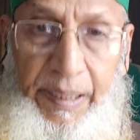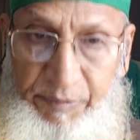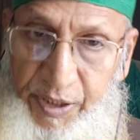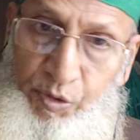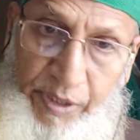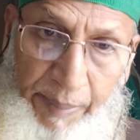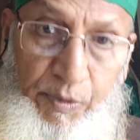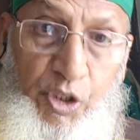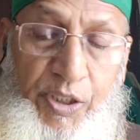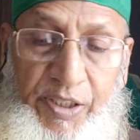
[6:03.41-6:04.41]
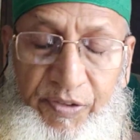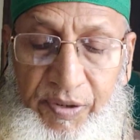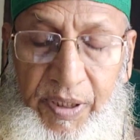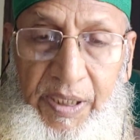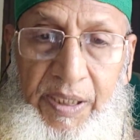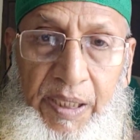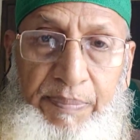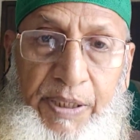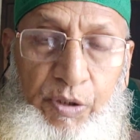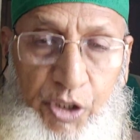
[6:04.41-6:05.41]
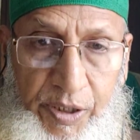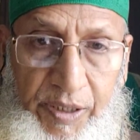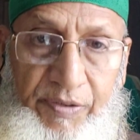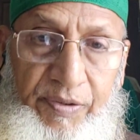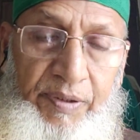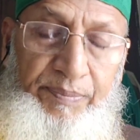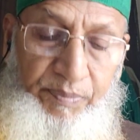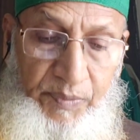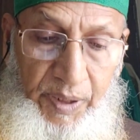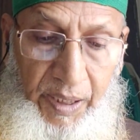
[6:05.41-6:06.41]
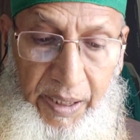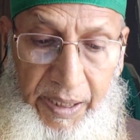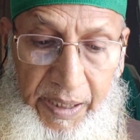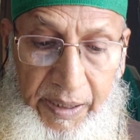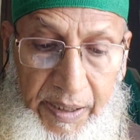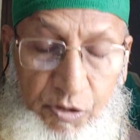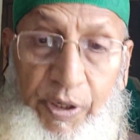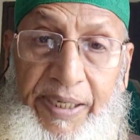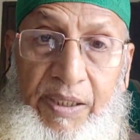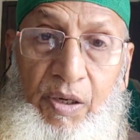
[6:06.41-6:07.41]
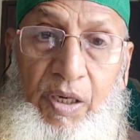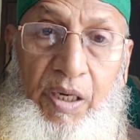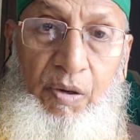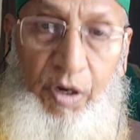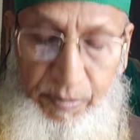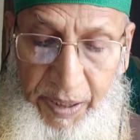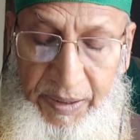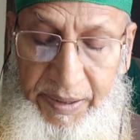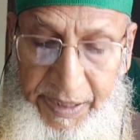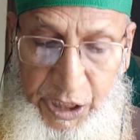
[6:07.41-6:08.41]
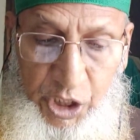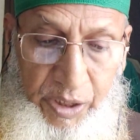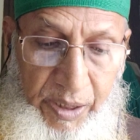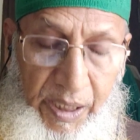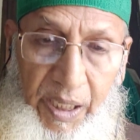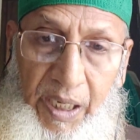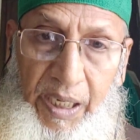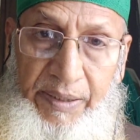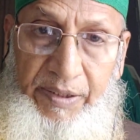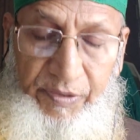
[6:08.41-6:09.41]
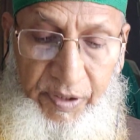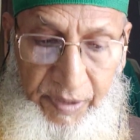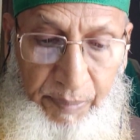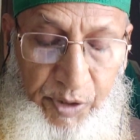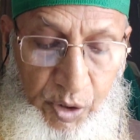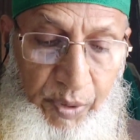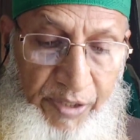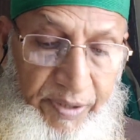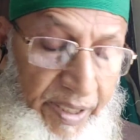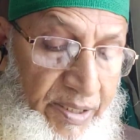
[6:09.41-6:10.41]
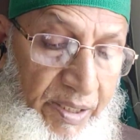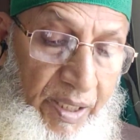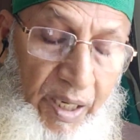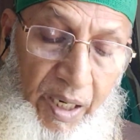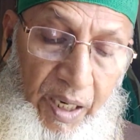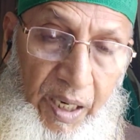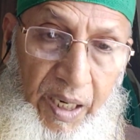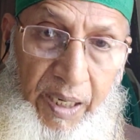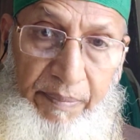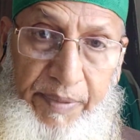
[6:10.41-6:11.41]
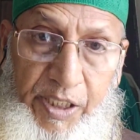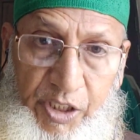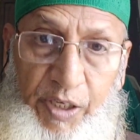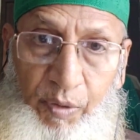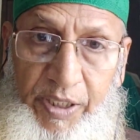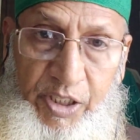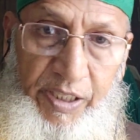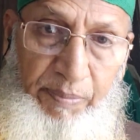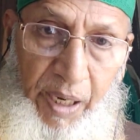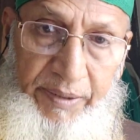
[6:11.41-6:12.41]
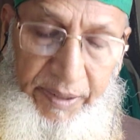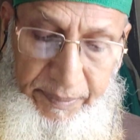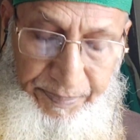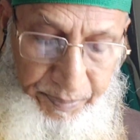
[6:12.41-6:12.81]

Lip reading: MCQ type questions. Every questions take 1 mark each, and this is MCQ. I said only tick marking,